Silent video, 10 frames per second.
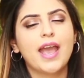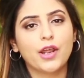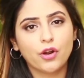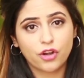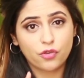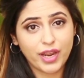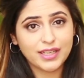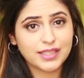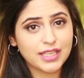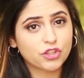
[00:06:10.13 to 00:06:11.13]
And a
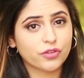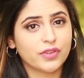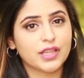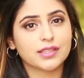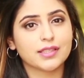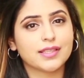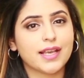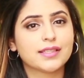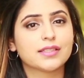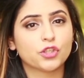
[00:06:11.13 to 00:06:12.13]
great teacher for this is
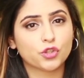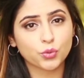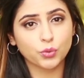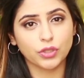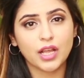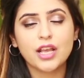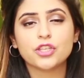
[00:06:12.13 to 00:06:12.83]
Esther Toole.